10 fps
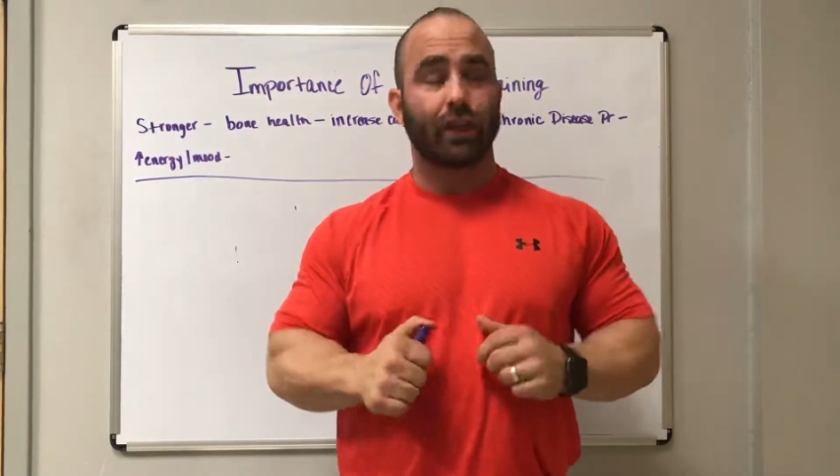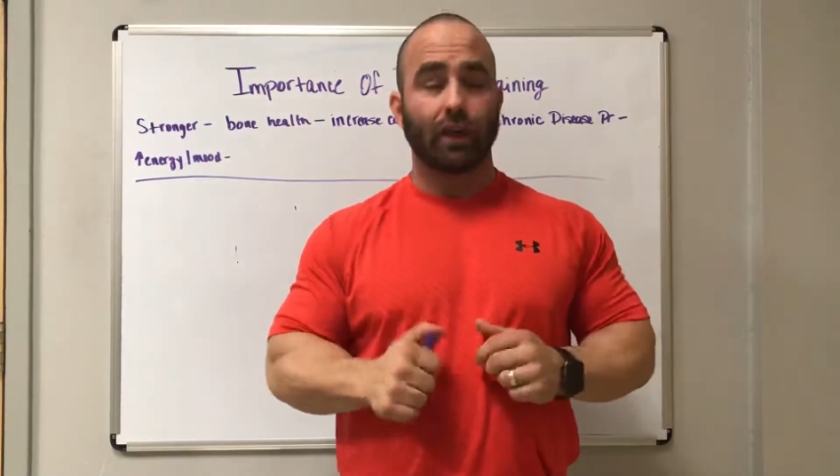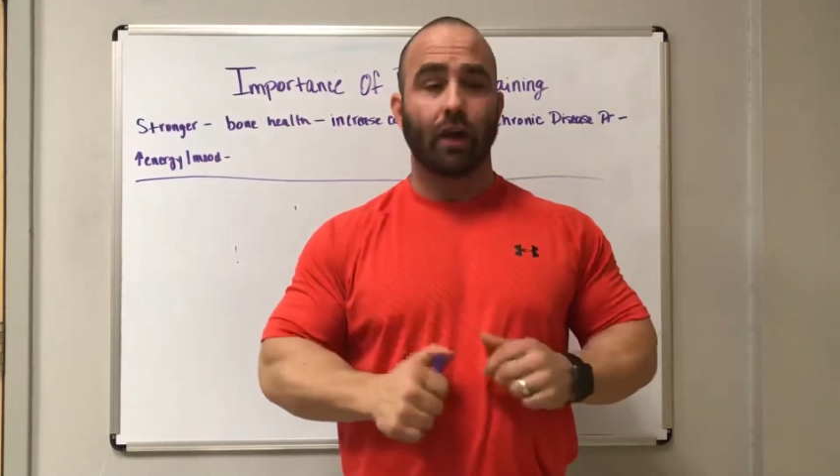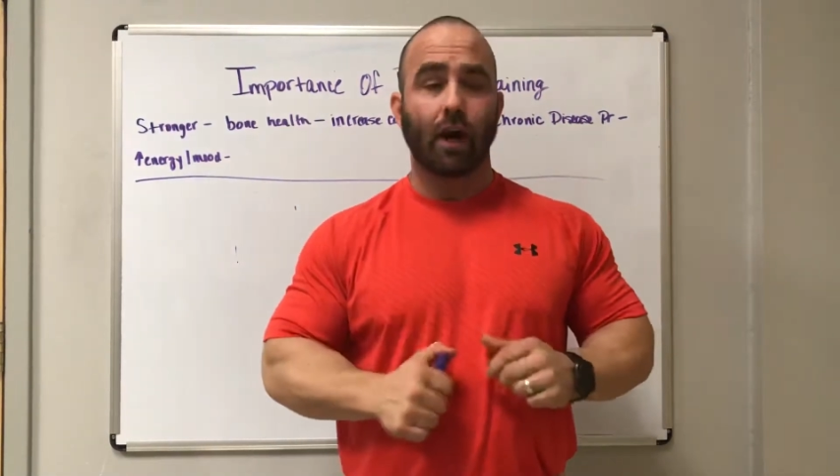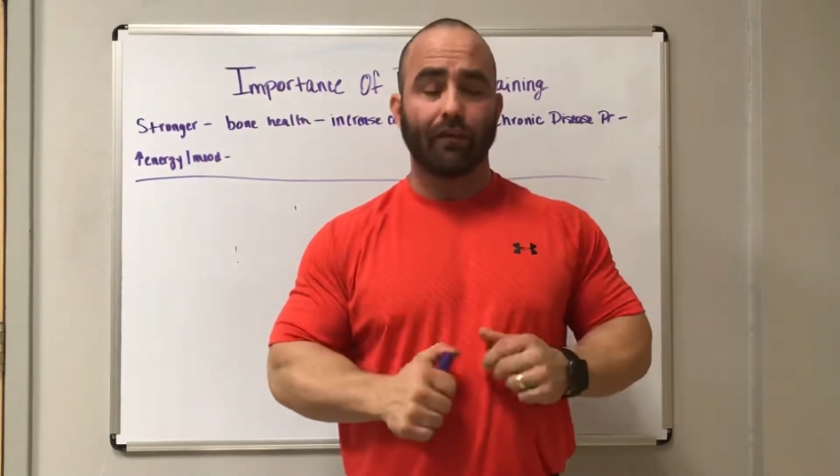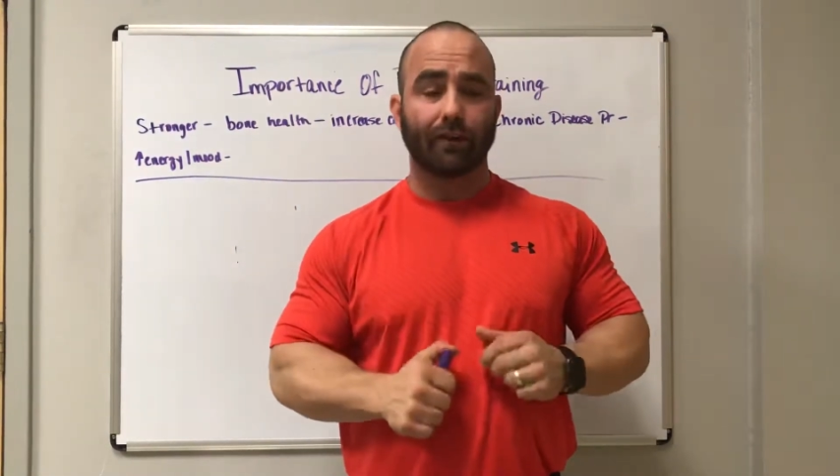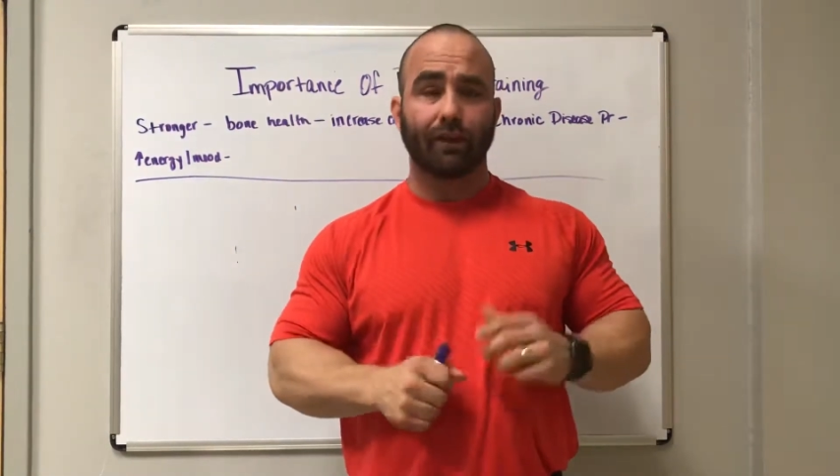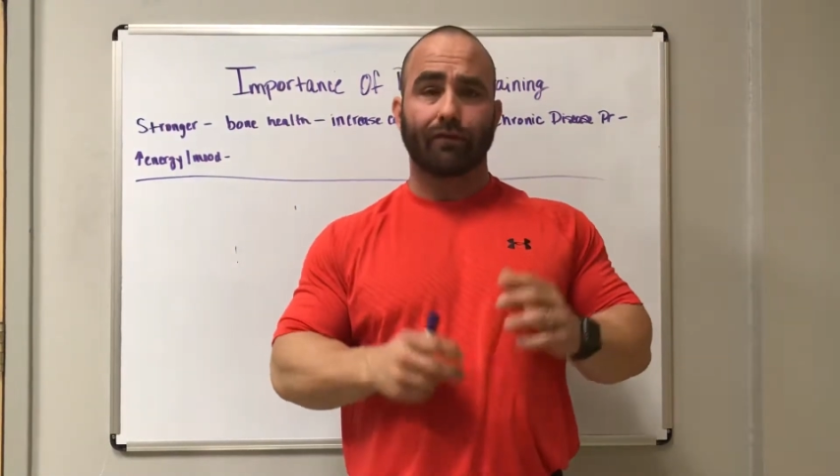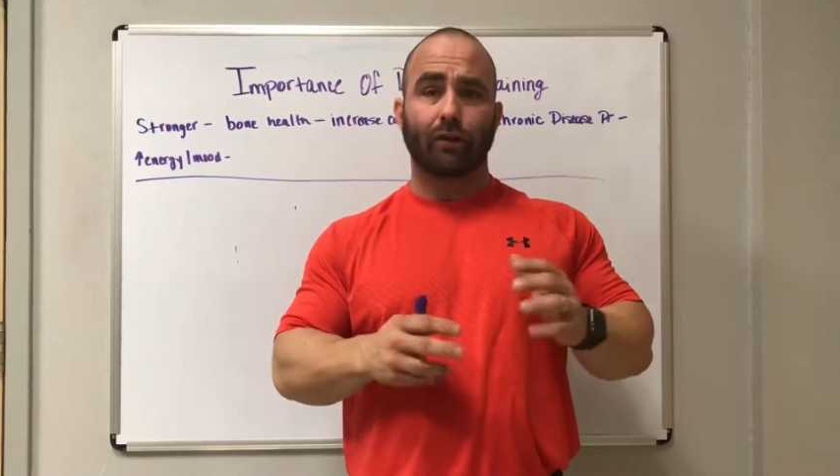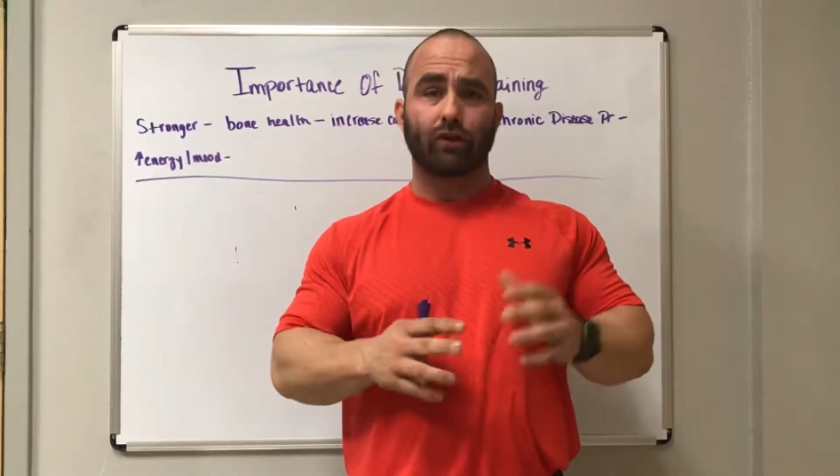You know, obviously
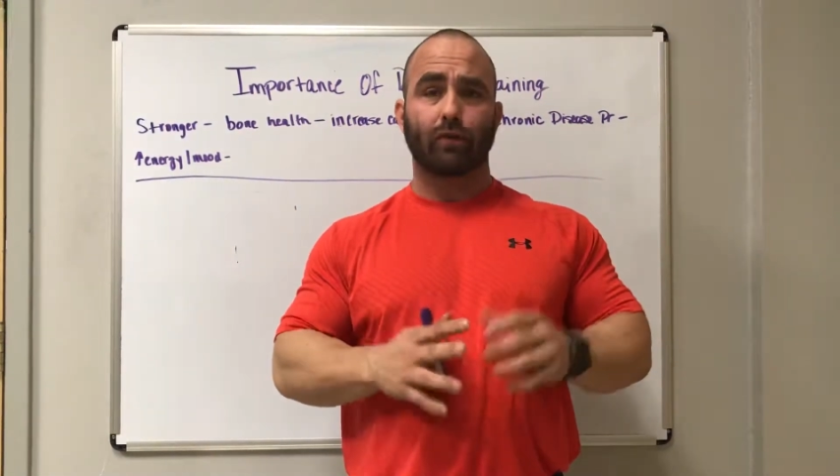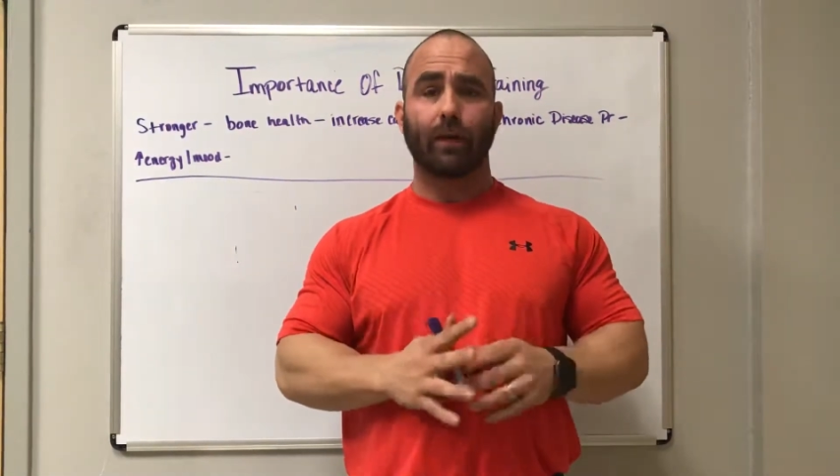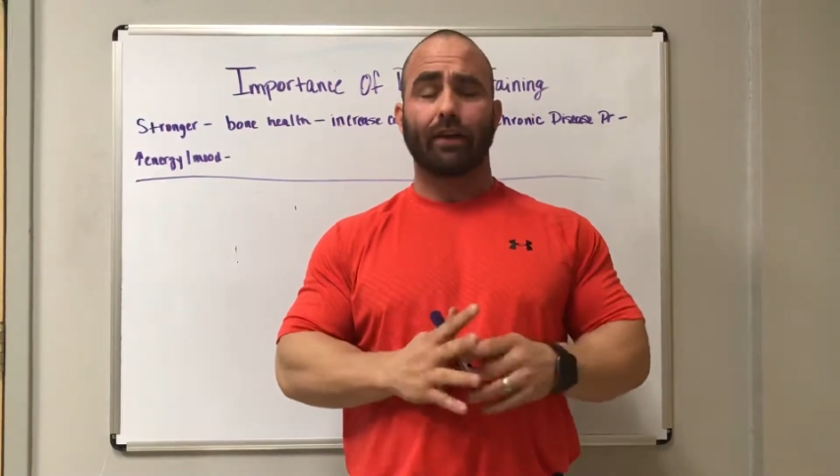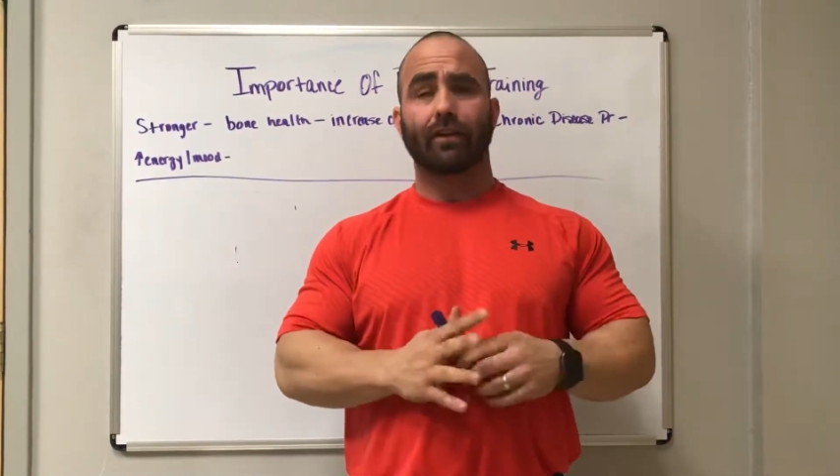the first week is